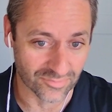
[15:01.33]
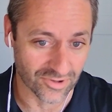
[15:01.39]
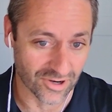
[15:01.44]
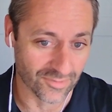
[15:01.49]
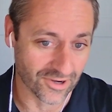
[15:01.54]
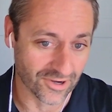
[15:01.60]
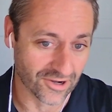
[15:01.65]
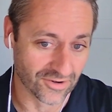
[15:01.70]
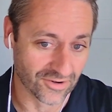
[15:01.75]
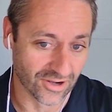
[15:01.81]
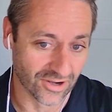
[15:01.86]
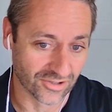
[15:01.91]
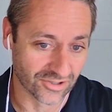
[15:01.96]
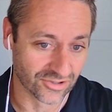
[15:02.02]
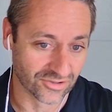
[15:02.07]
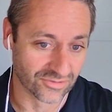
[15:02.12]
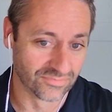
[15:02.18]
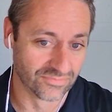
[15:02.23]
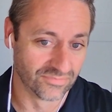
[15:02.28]
primary care
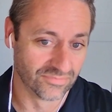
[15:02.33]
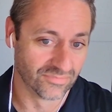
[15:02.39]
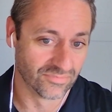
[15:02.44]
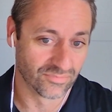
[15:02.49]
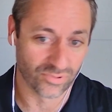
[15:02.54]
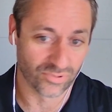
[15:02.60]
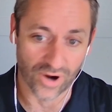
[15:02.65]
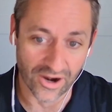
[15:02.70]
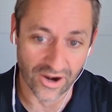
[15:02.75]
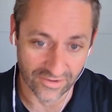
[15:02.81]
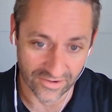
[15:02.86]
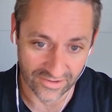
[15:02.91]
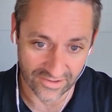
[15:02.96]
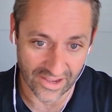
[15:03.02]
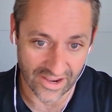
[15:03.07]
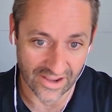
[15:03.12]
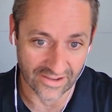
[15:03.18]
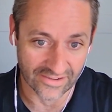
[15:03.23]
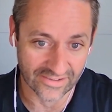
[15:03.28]
doctor prior to
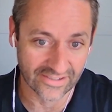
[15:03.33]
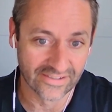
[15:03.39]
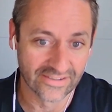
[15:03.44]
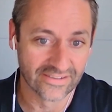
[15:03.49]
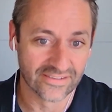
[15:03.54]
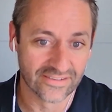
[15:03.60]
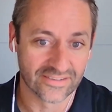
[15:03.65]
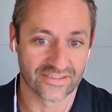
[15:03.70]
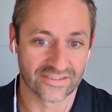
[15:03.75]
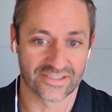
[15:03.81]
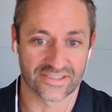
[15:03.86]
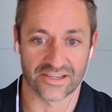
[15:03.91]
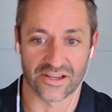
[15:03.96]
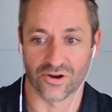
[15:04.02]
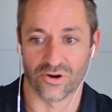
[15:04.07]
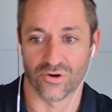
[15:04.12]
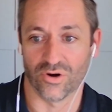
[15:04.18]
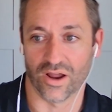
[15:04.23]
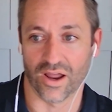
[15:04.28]
that.
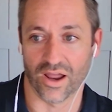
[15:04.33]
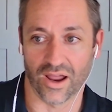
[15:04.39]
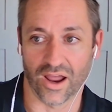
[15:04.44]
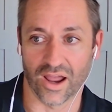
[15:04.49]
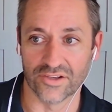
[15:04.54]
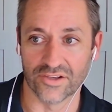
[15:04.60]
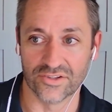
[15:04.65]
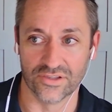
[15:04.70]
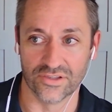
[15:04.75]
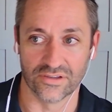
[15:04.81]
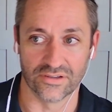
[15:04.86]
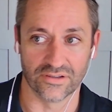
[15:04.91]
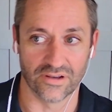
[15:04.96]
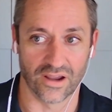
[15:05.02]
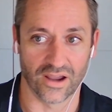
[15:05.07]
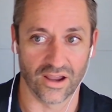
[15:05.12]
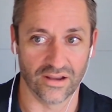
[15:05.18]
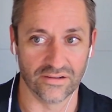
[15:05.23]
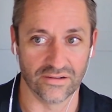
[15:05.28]
So I,
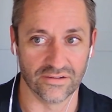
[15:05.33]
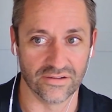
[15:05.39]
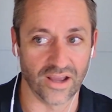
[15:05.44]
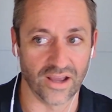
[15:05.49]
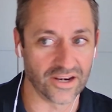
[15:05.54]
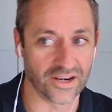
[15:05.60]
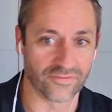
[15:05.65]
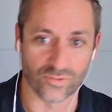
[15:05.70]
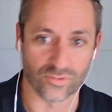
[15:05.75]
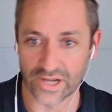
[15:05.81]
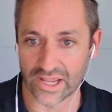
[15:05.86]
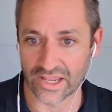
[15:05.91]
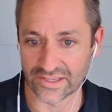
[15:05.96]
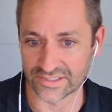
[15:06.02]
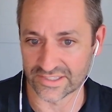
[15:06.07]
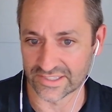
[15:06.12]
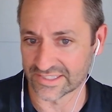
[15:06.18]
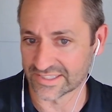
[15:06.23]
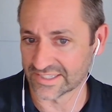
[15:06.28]
not everyone
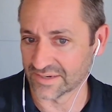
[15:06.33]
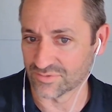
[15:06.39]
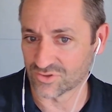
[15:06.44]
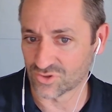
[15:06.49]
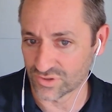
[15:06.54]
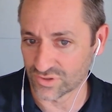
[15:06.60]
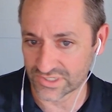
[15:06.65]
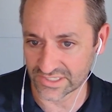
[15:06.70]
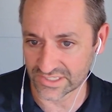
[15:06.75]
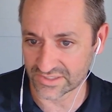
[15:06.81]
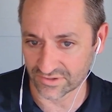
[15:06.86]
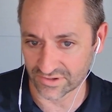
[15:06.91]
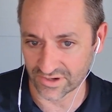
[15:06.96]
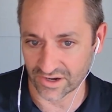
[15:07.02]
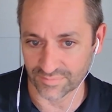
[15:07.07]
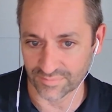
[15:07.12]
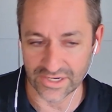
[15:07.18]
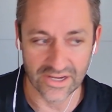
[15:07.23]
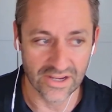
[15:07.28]
has the same choices
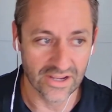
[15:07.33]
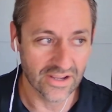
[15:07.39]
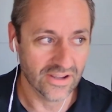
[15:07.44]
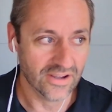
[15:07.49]
around me.